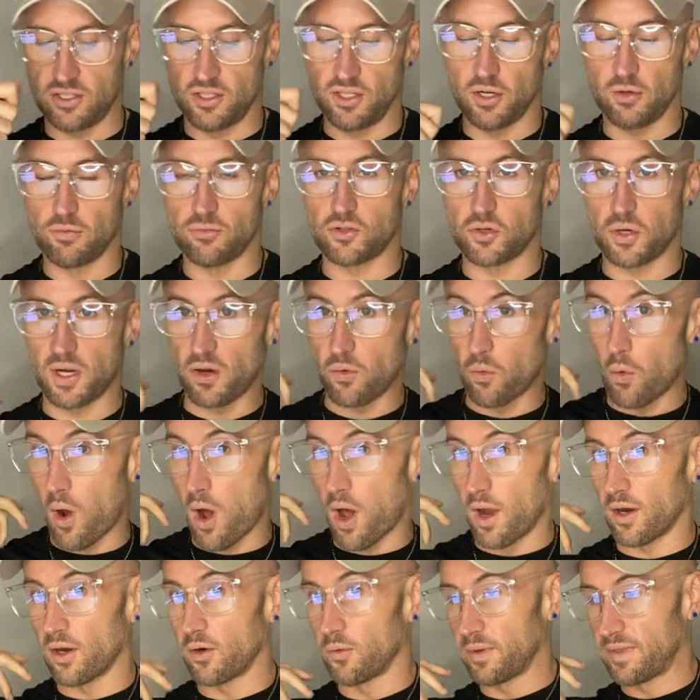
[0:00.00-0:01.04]
you know, drink
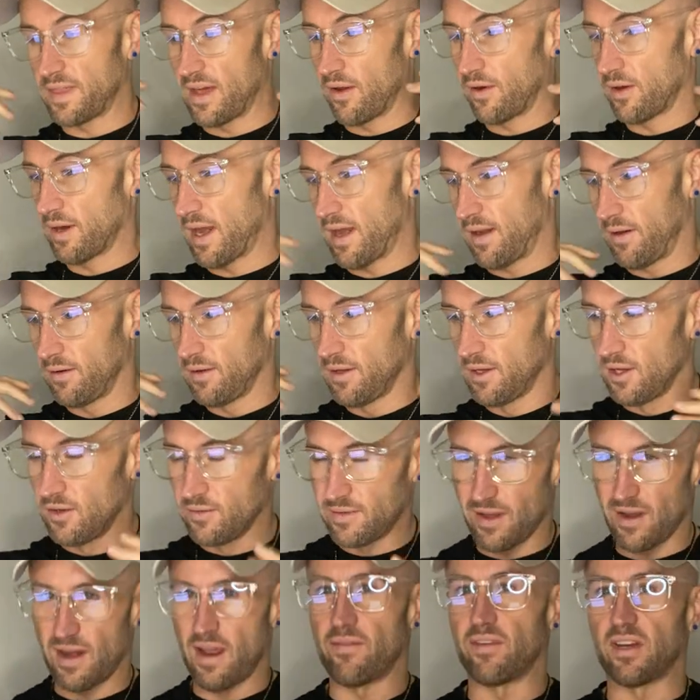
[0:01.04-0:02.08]
water without it,
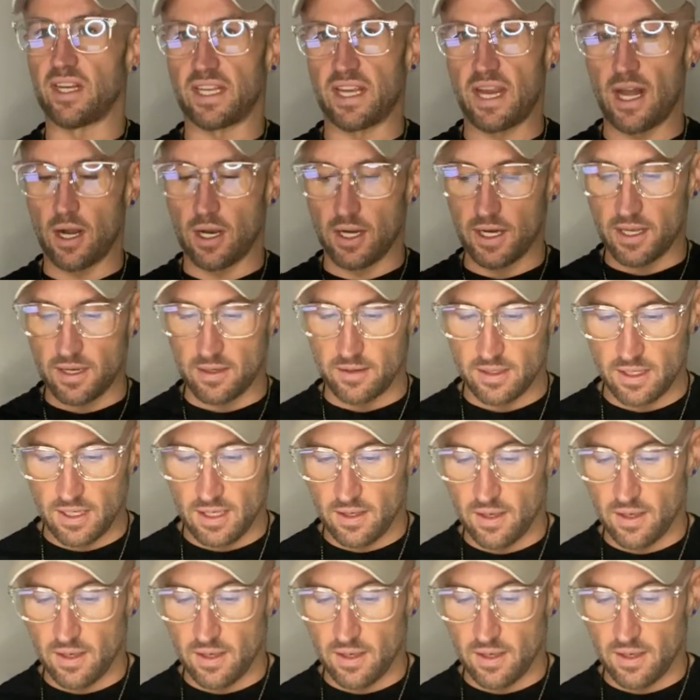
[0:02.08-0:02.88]
without having to carry it.